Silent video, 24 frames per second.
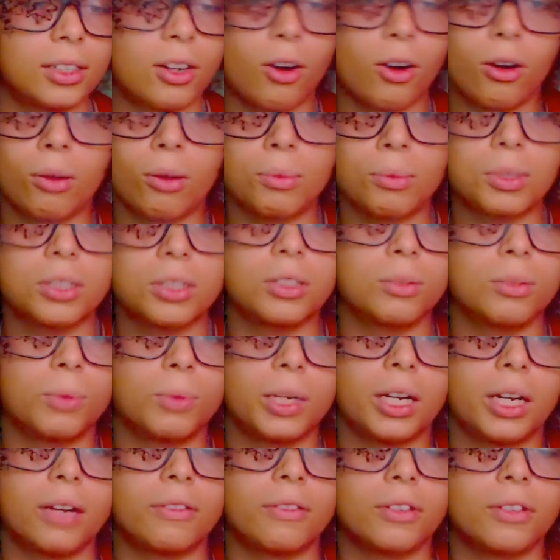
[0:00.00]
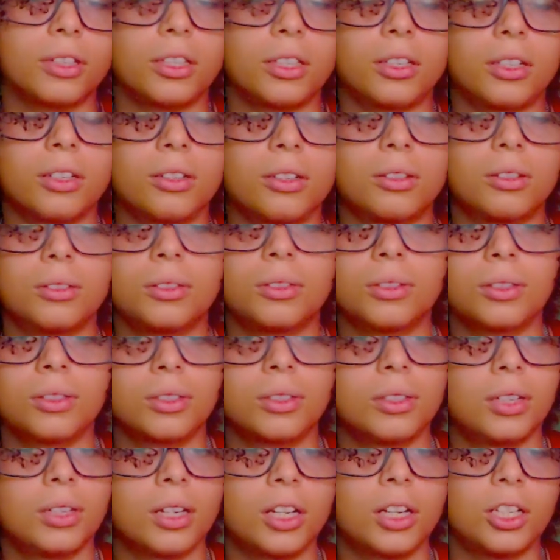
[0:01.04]
Karma, whatever, you know.
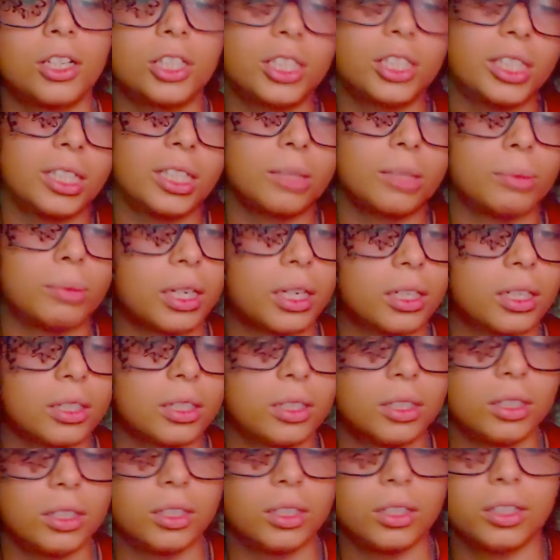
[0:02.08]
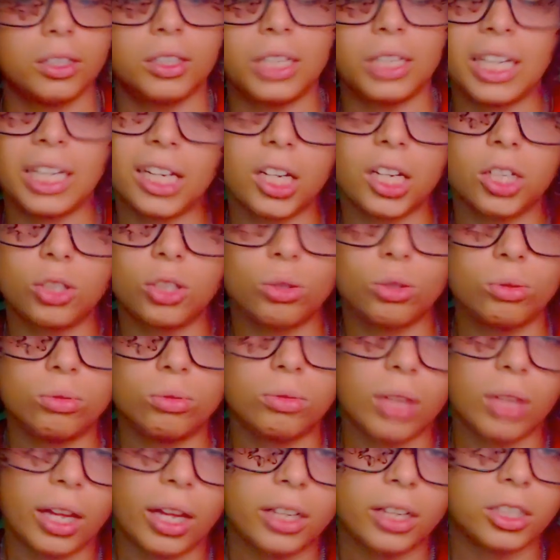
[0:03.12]
Just think about it. You ain't gotta
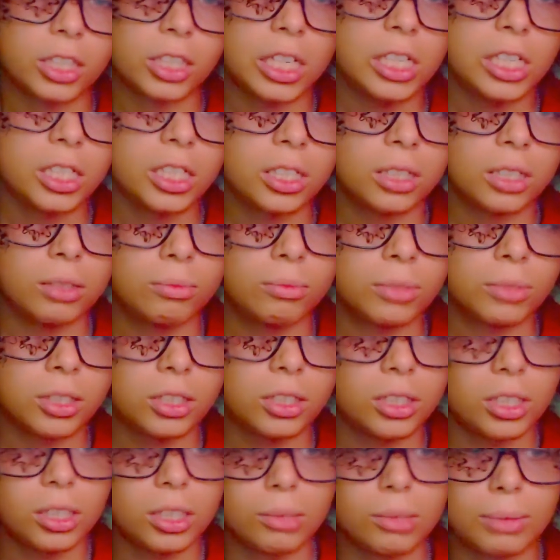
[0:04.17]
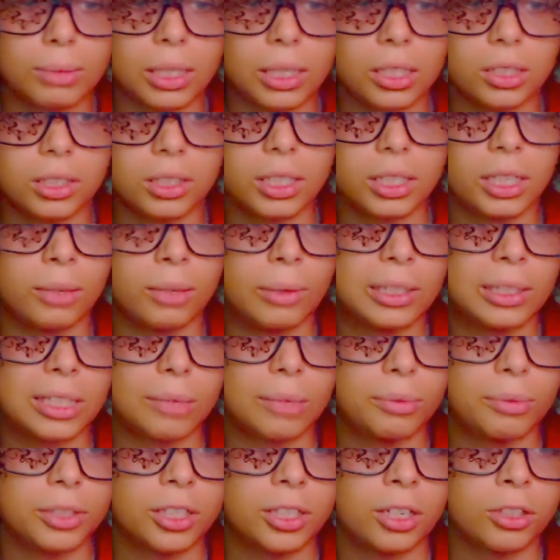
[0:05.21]
do like change nothing, but just think about it. Anyways,
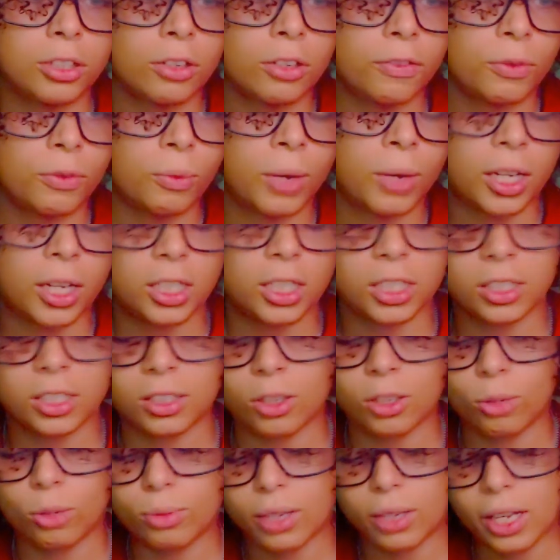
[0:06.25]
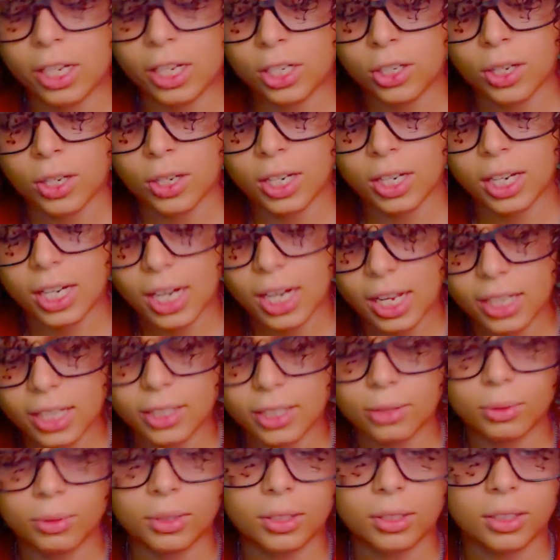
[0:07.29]
I appreciate y'all for watching. Hope to catch y'all in the
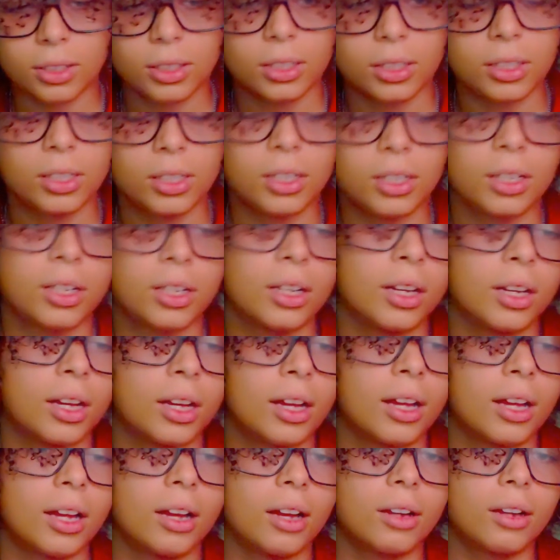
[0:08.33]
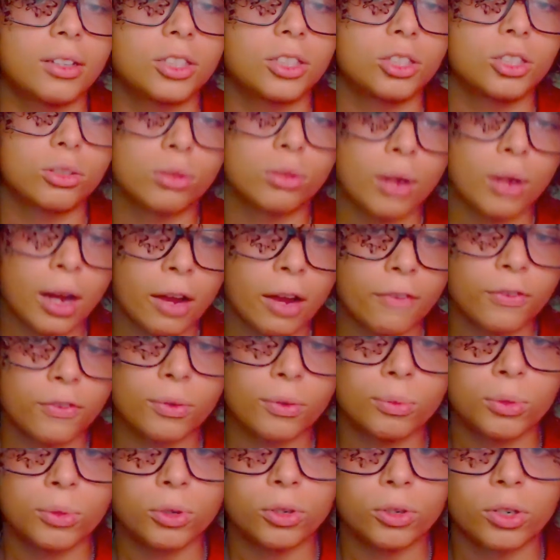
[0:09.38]
next one. Subscribe for
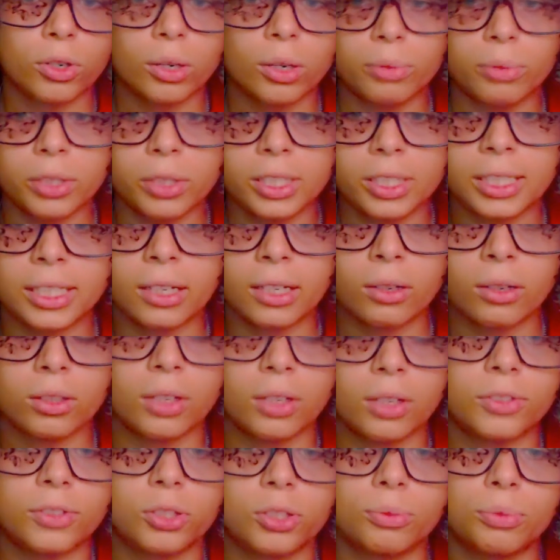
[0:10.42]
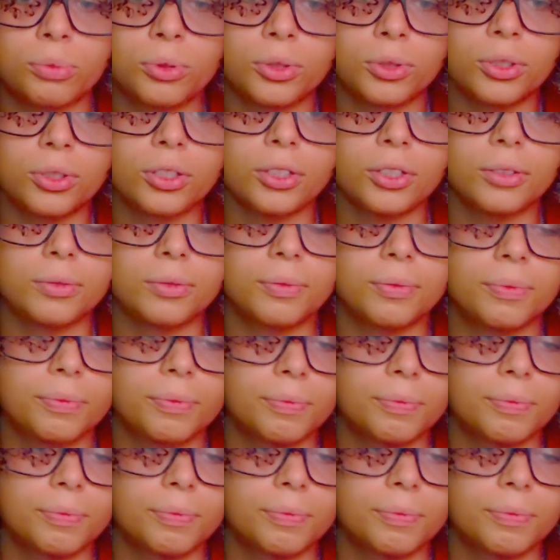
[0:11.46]
more. Appreciate all the love and support.